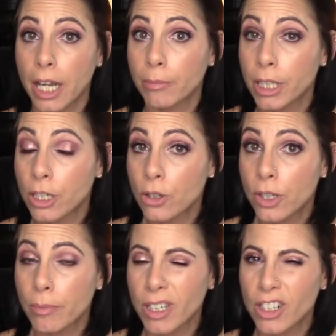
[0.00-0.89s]
I'm going to do
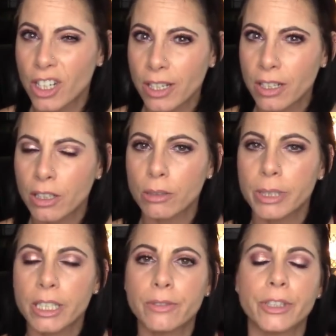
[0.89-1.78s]
something just a little
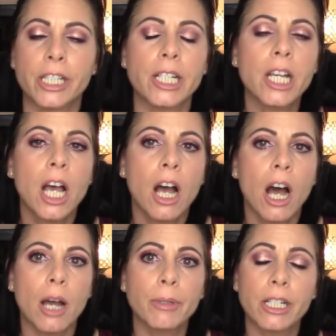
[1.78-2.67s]
bit different.
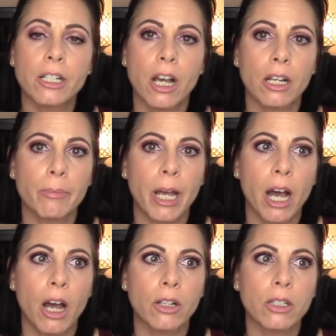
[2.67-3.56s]
I'm going to talk
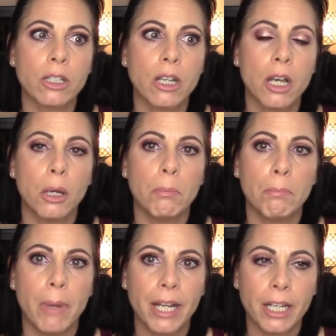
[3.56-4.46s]
about
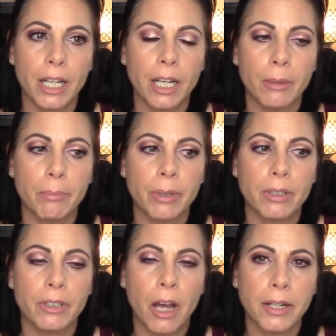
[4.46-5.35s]
makeup,
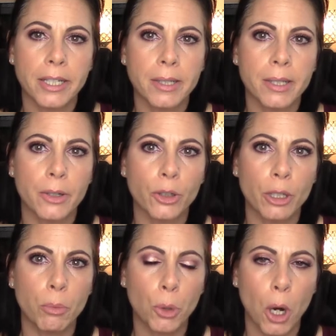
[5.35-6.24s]
not
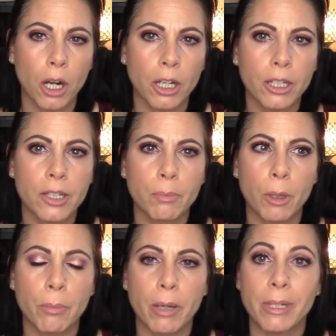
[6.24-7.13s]
necessarily products,
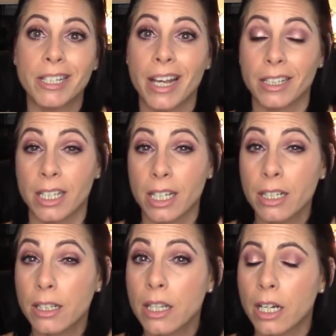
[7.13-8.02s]
but maybe
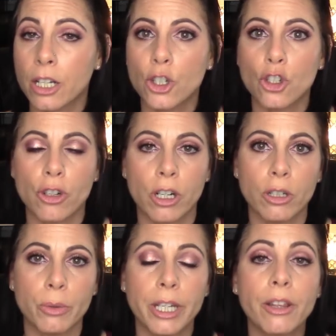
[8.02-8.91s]
techniques that I
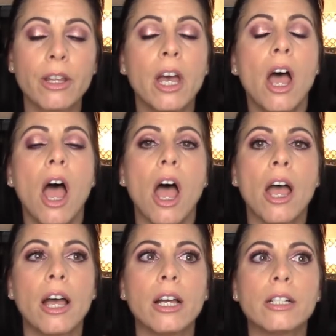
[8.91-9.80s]
struggle with.
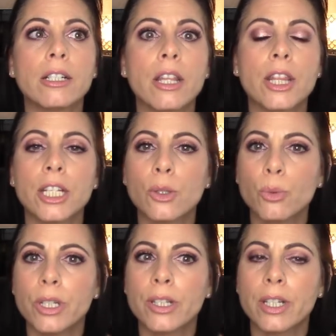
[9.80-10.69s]
And this
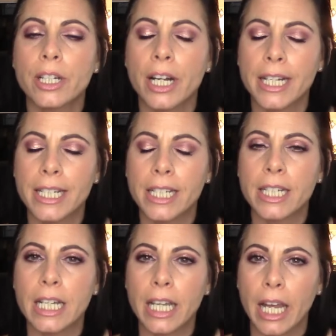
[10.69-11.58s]
was an idea
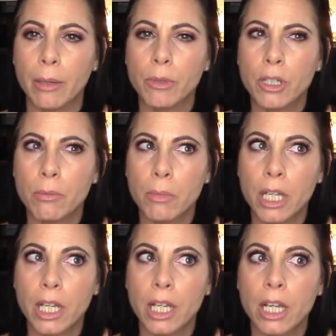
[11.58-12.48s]
that came to
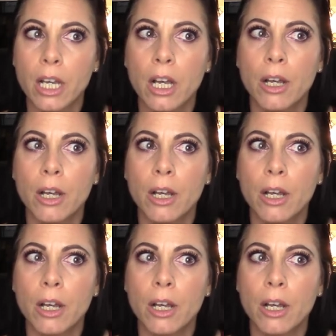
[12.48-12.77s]
me